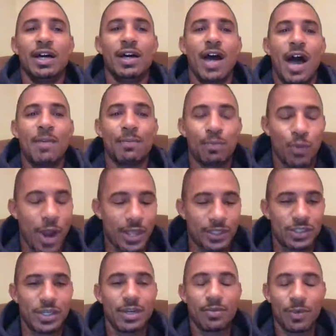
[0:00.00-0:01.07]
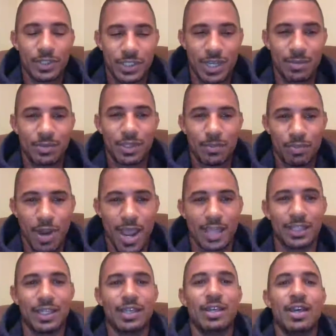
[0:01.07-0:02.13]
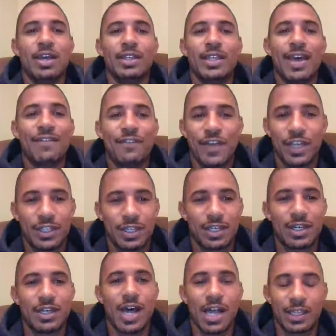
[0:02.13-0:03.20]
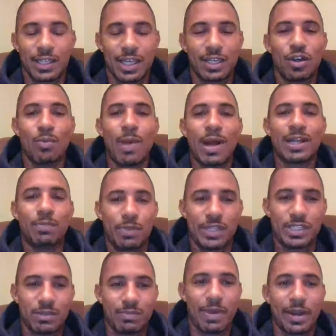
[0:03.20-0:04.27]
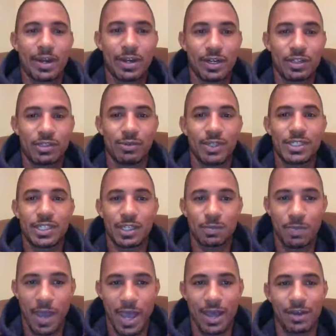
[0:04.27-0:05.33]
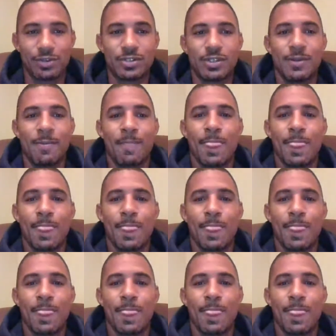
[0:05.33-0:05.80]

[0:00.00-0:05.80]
I'm right there with Timothy Bradley. That fella, I think nobody beats him at 126 pounds.